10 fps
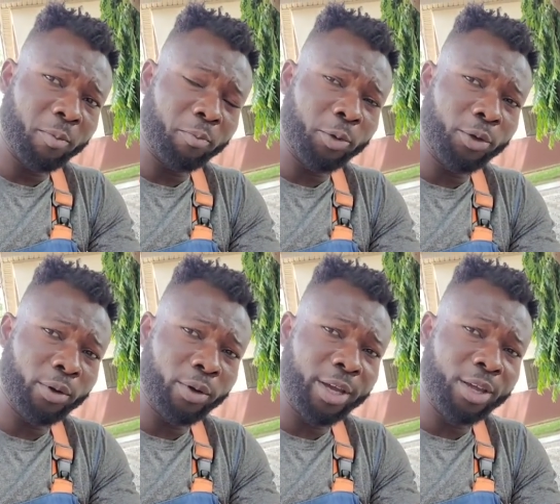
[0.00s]

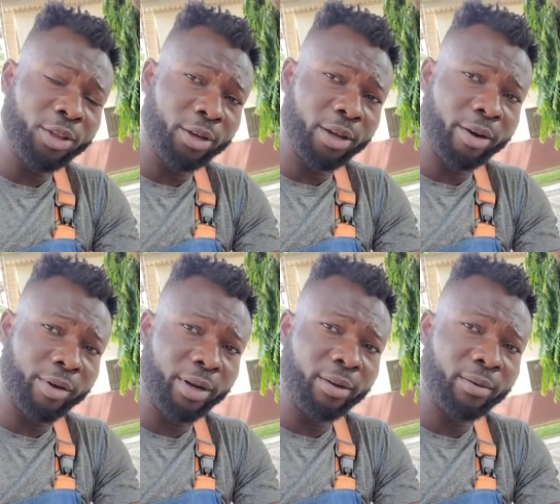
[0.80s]

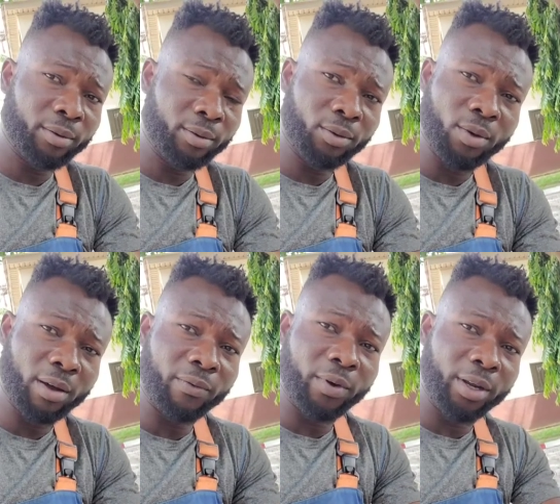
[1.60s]
engineering to
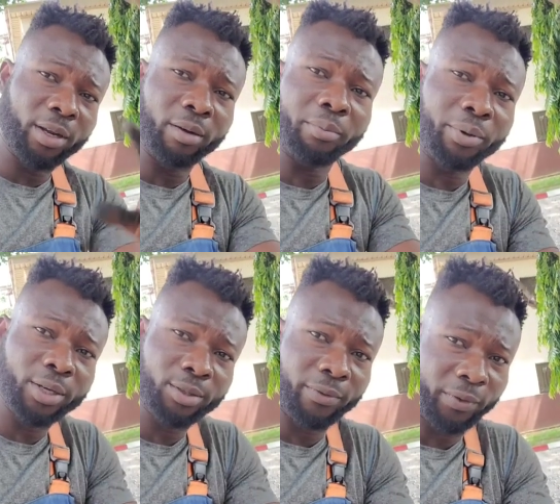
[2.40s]
avoid the
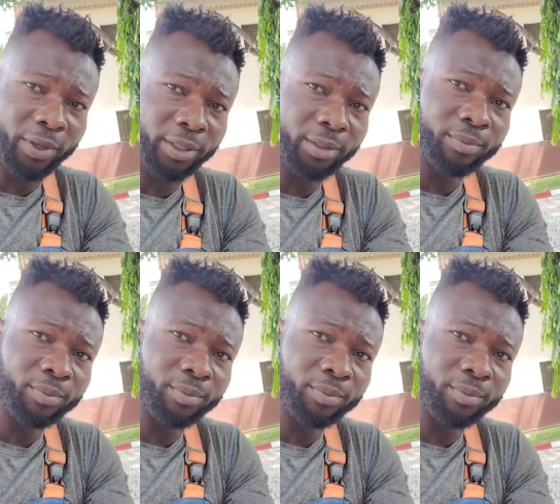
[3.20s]
compressor failing,